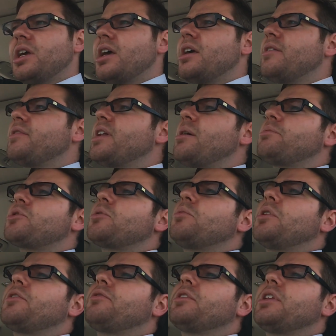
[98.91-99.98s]
Have an absolutely
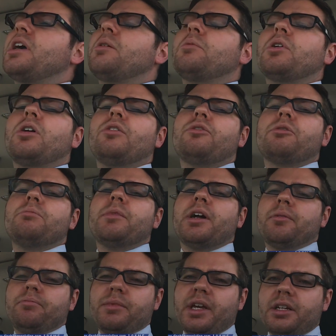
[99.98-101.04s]
wonderful day, and we'll go from
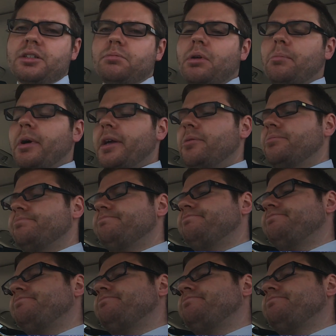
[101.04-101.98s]
there. Thanks. Bye bye.